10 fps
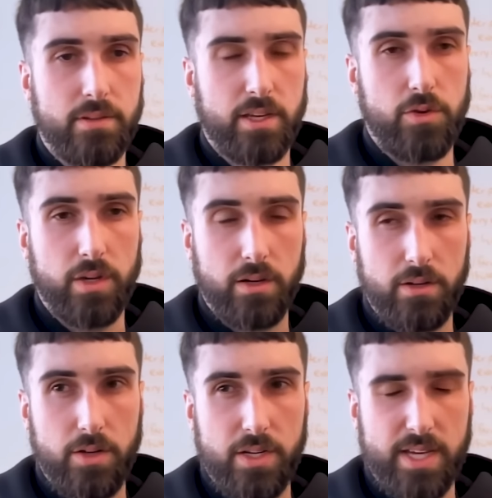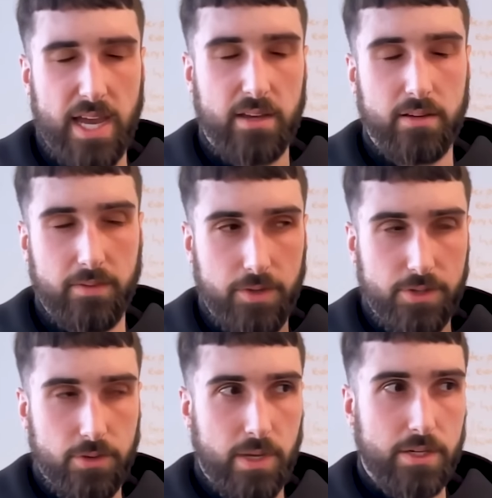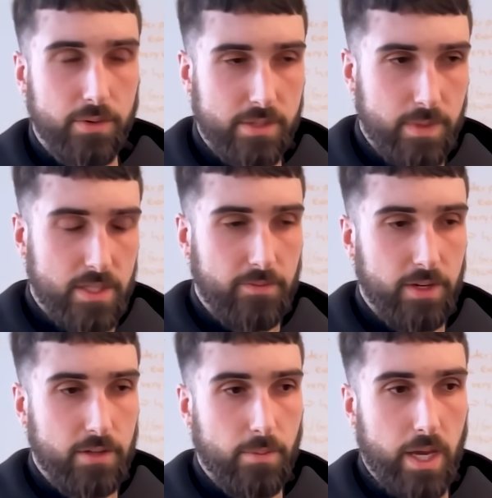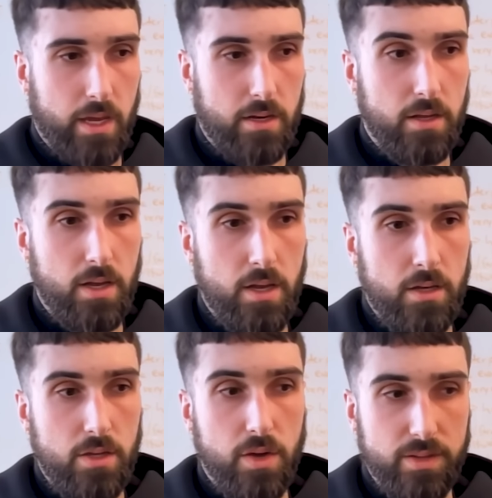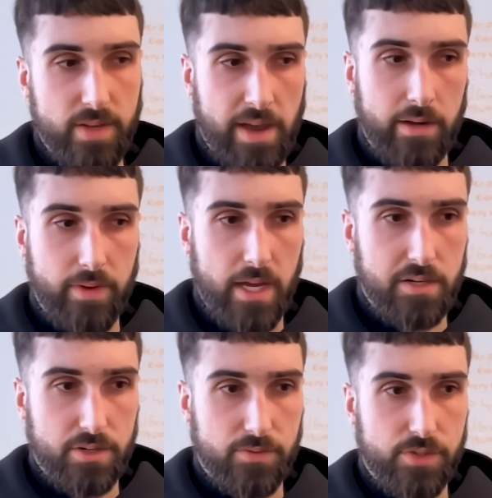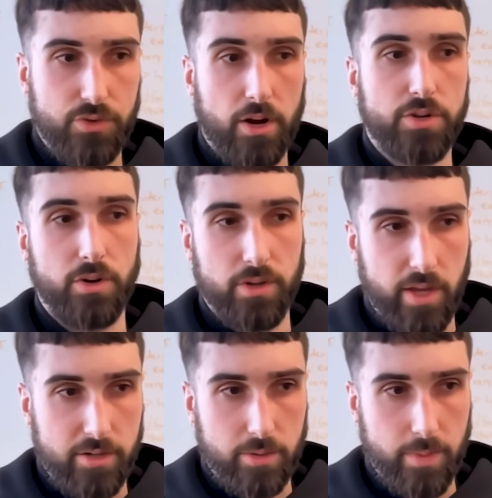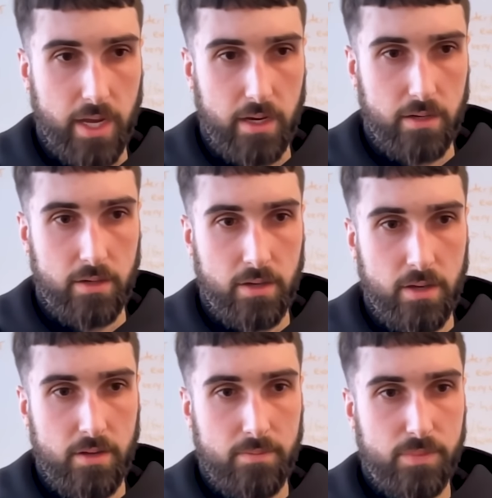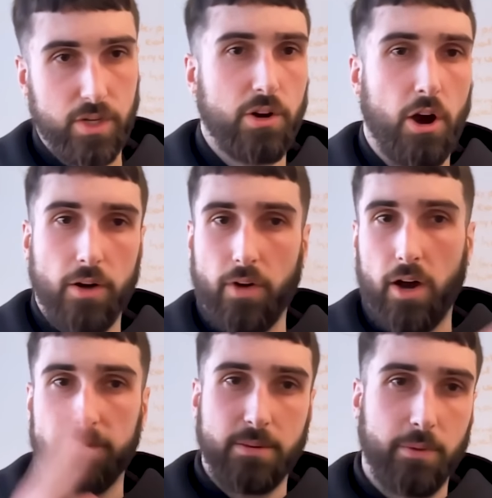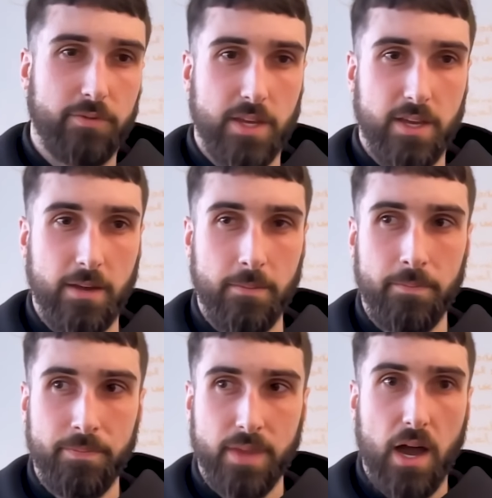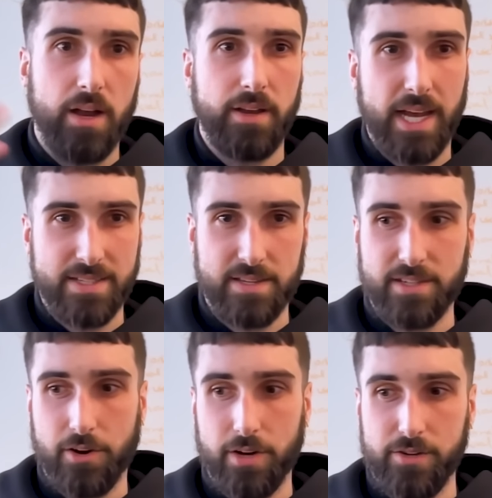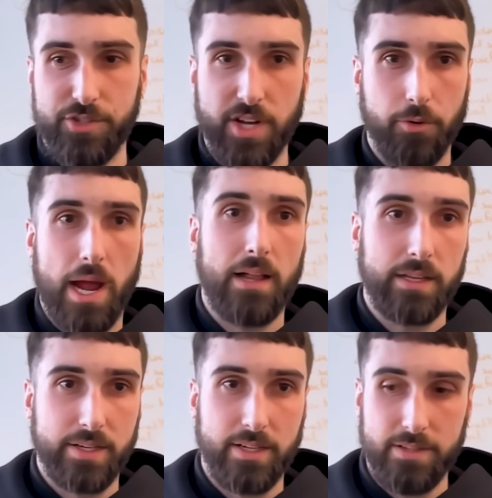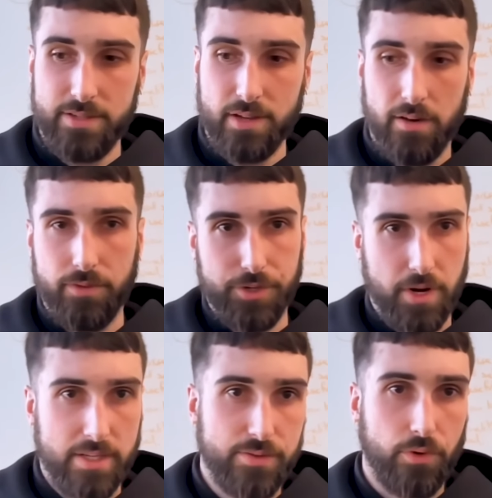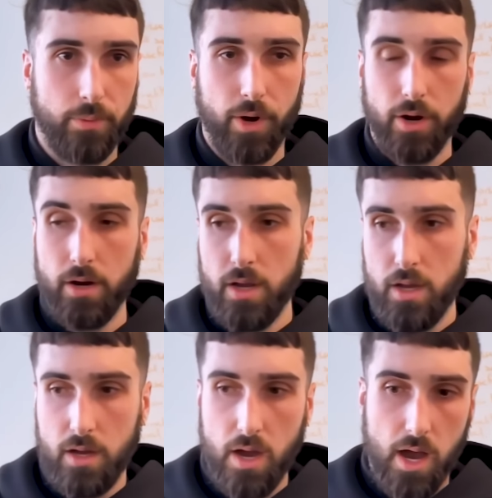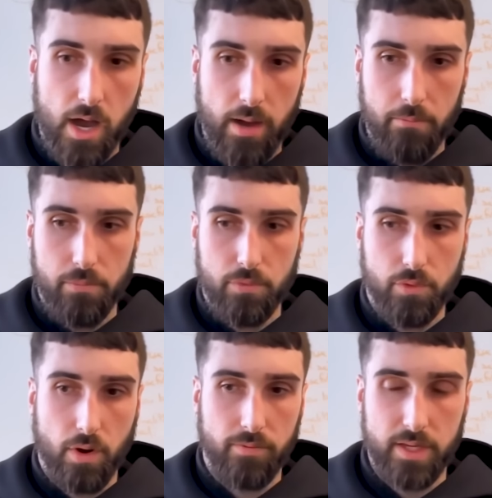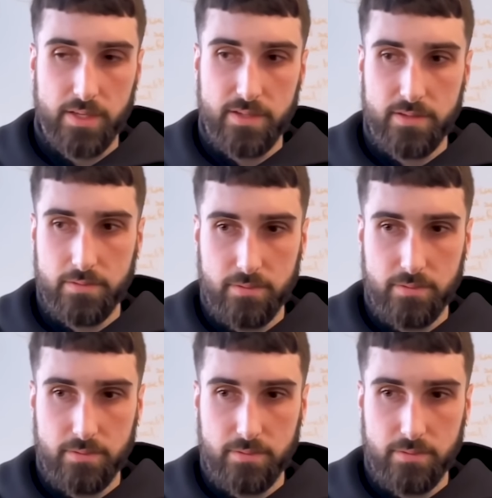Like you can take it, if you zoom into a specific domain, you can take advantage of structure in that domain to carve off some of the unnecessary generalities of the transformer, or of this